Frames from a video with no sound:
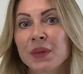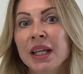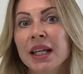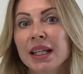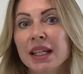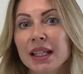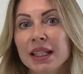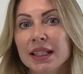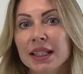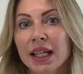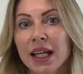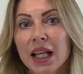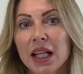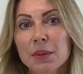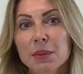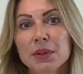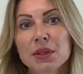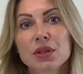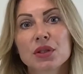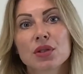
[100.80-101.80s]
It
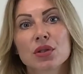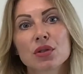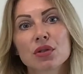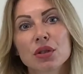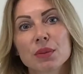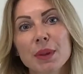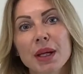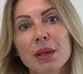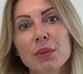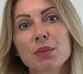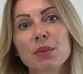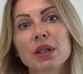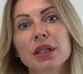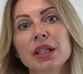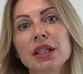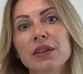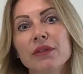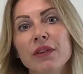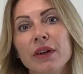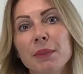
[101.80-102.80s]
helps to remember
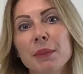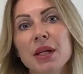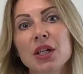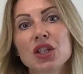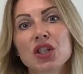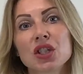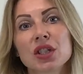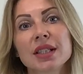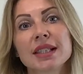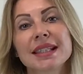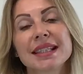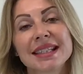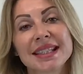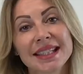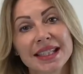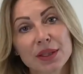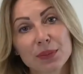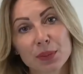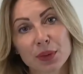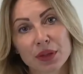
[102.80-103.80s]
information
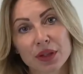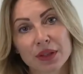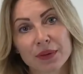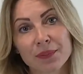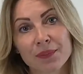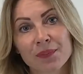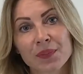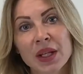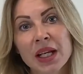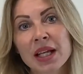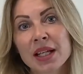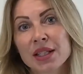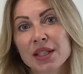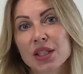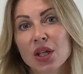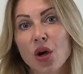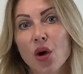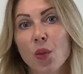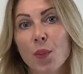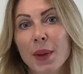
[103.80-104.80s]
deeper.
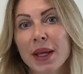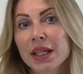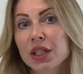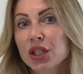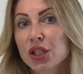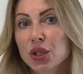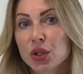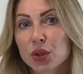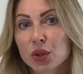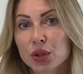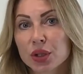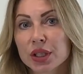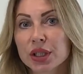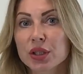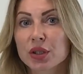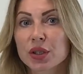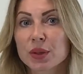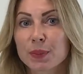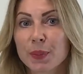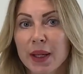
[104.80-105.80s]
So make sure
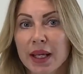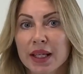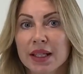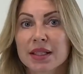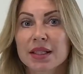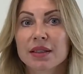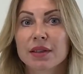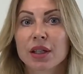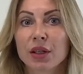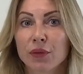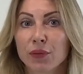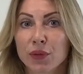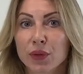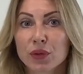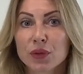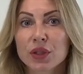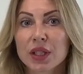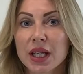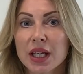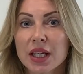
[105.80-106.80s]
you spend a few
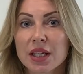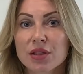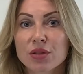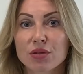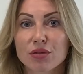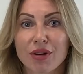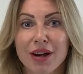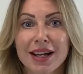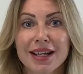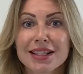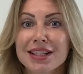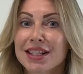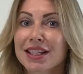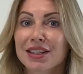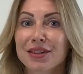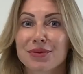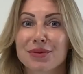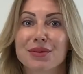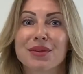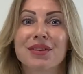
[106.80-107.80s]
days
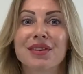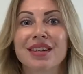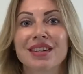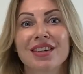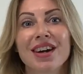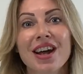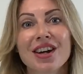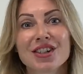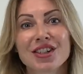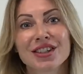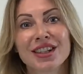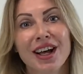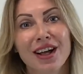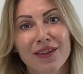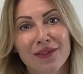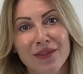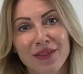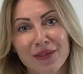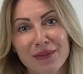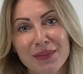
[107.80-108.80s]
writing with the Russian
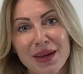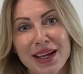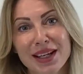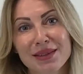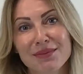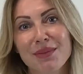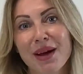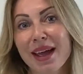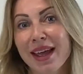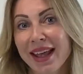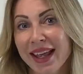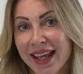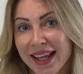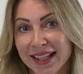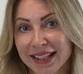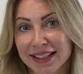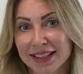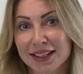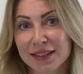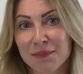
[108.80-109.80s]
alphabet by
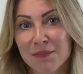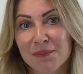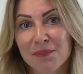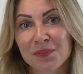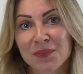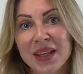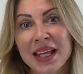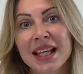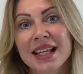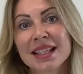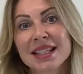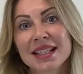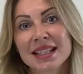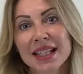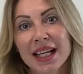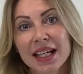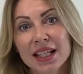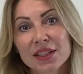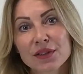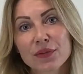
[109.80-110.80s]
hand.
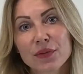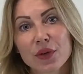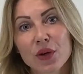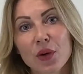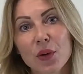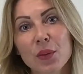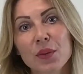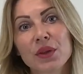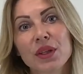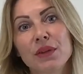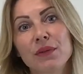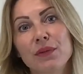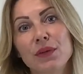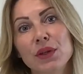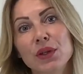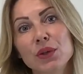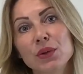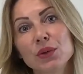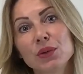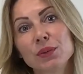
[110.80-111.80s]
Start from the
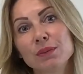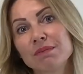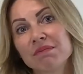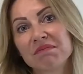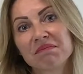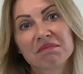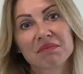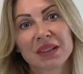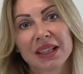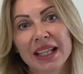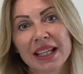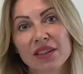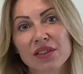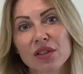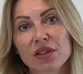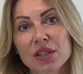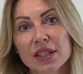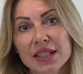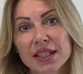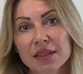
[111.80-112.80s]
few
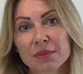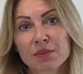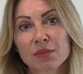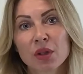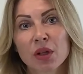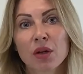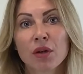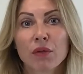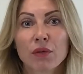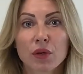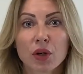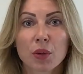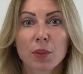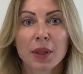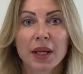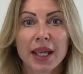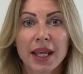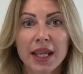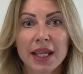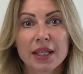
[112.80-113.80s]
letters,
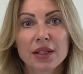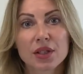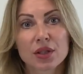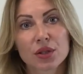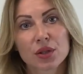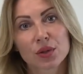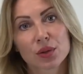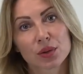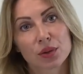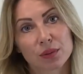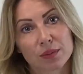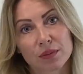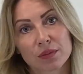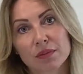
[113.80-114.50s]
from A to